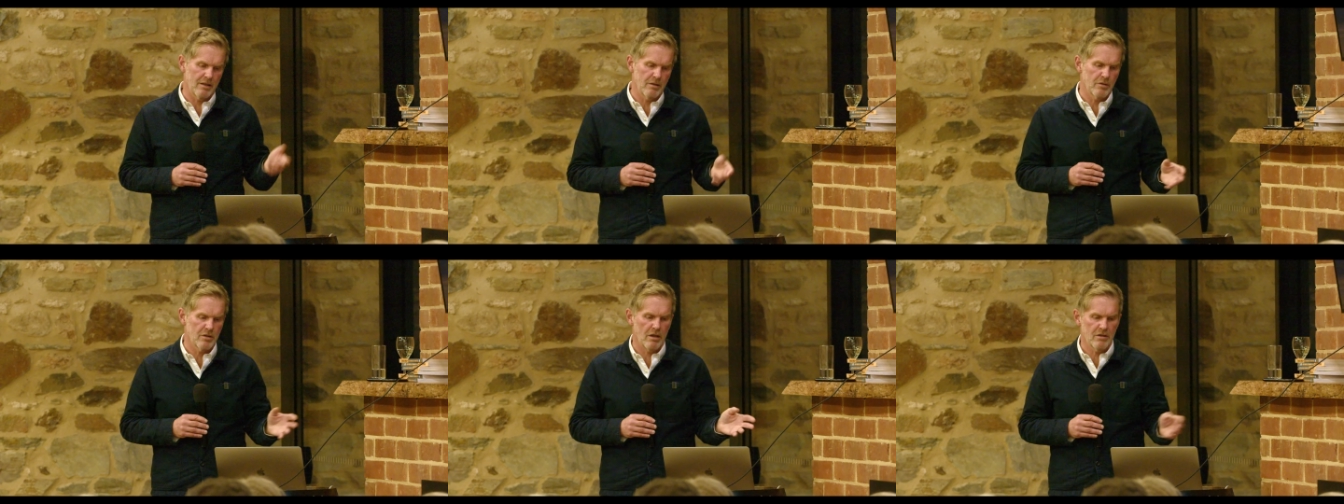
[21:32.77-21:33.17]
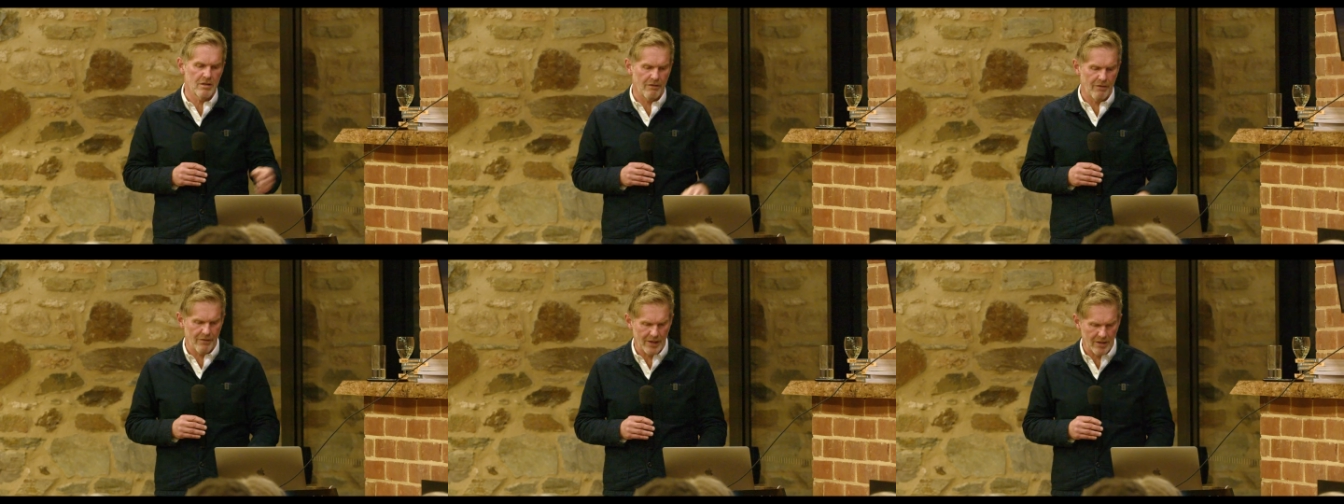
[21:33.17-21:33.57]
And there was loads
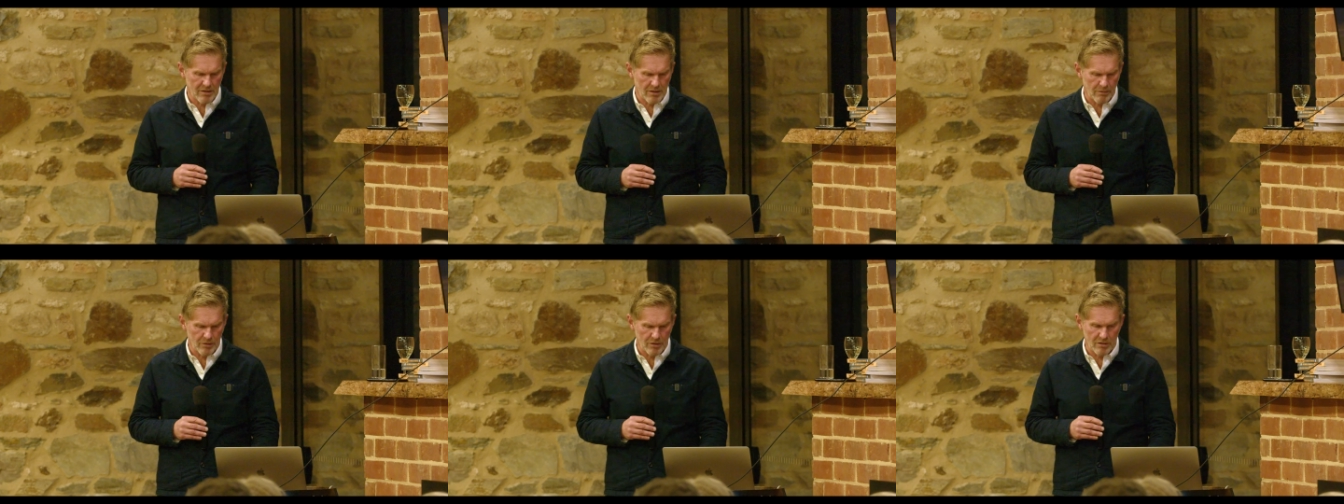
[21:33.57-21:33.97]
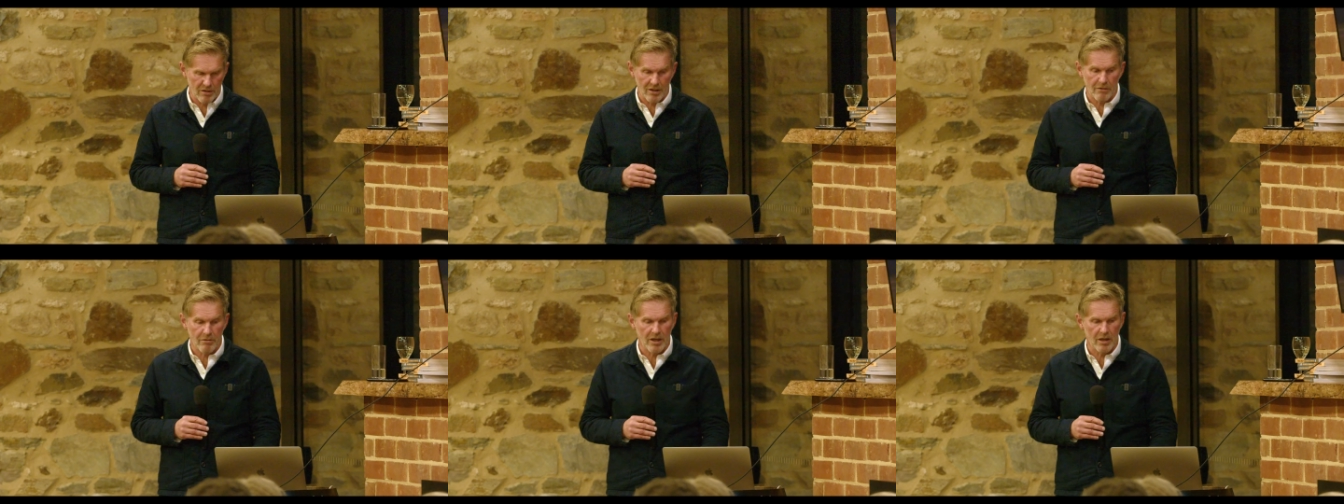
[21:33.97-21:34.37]
of events on, which was
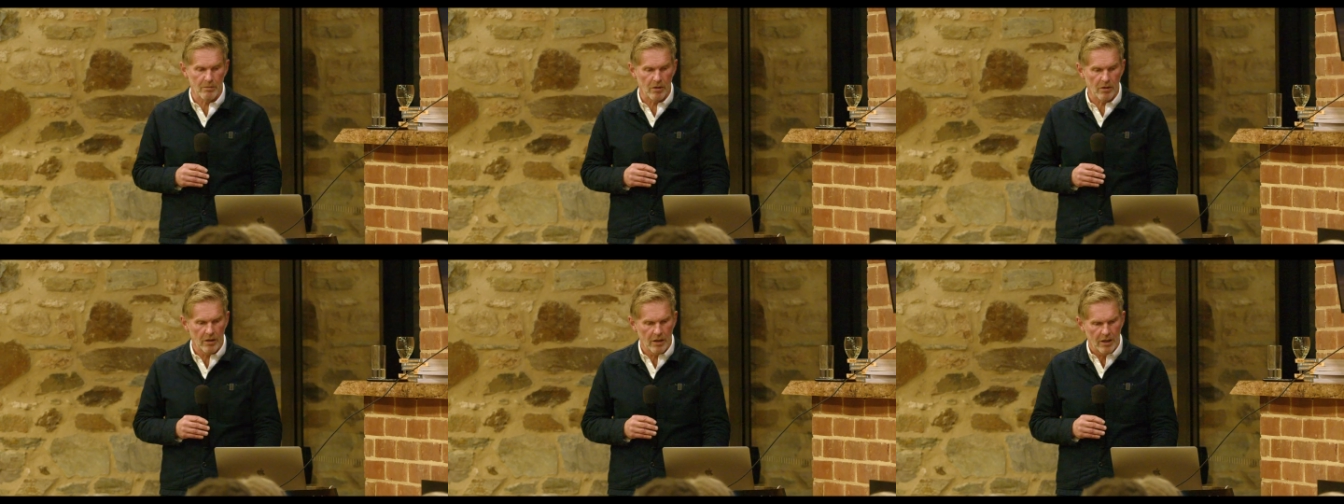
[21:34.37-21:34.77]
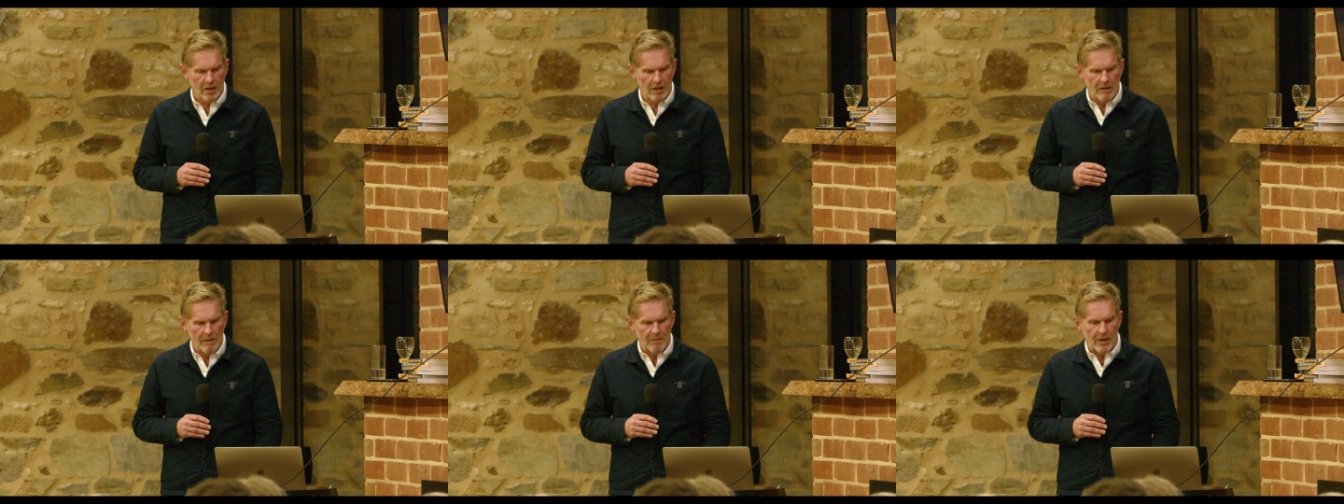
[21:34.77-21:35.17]
incredible.
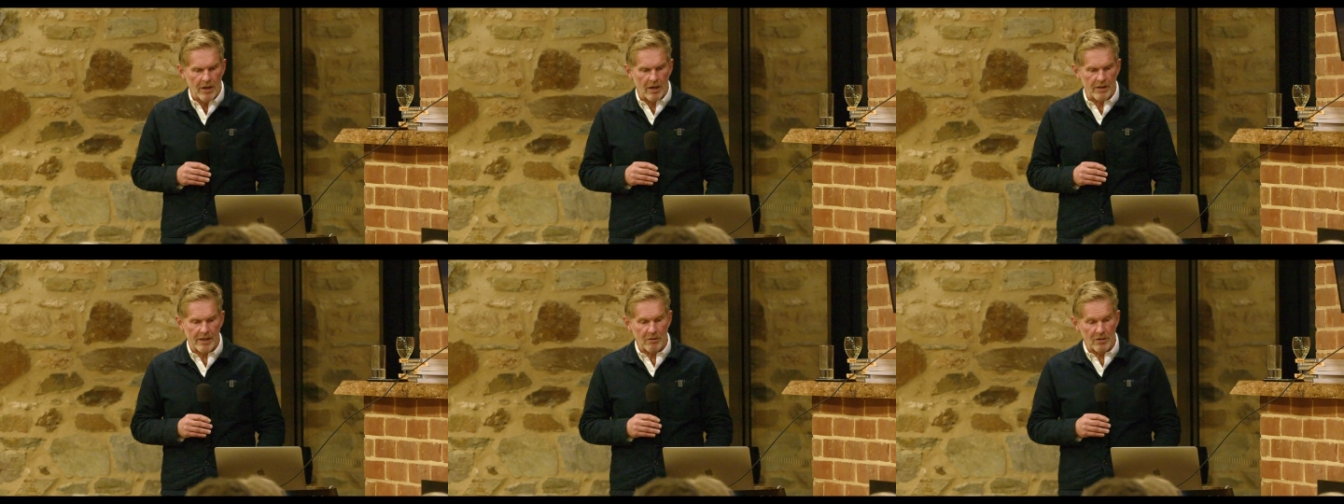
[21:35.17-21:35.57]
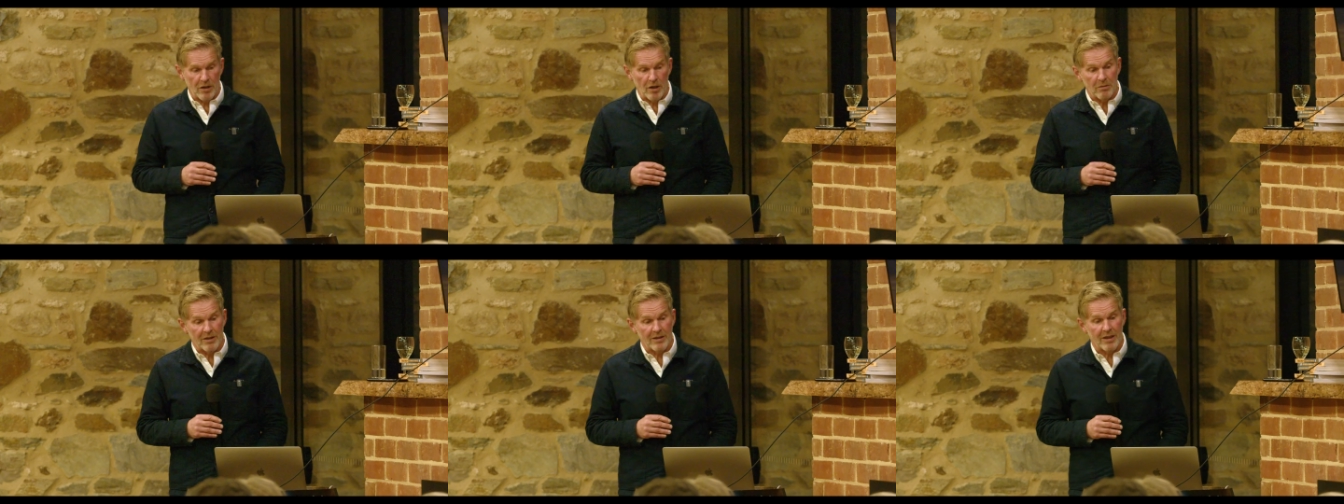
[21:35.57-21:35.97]
And that was the
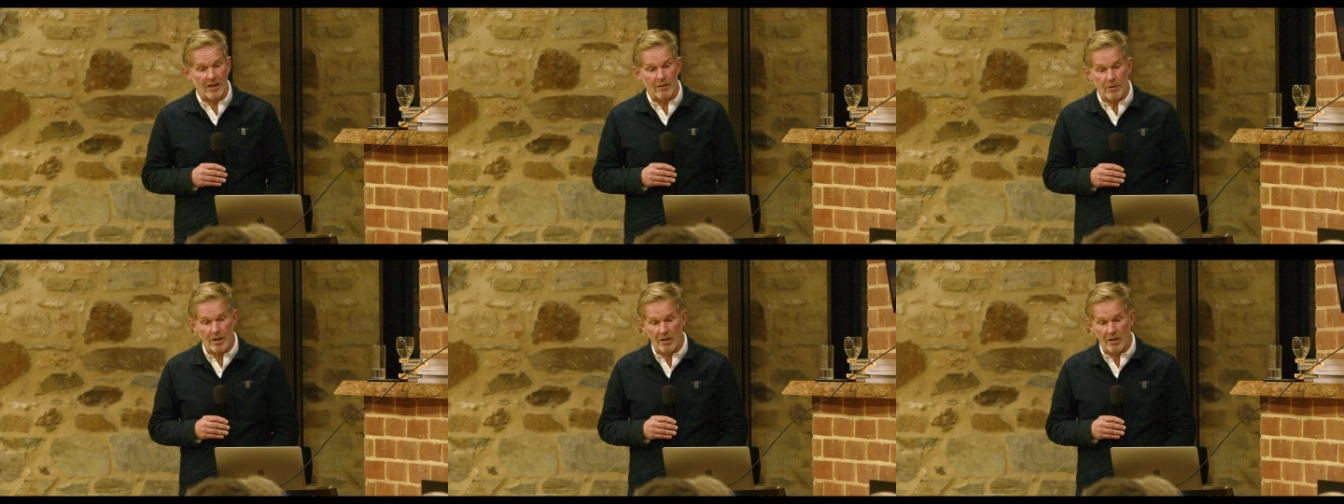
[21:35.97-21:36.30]
opening day, and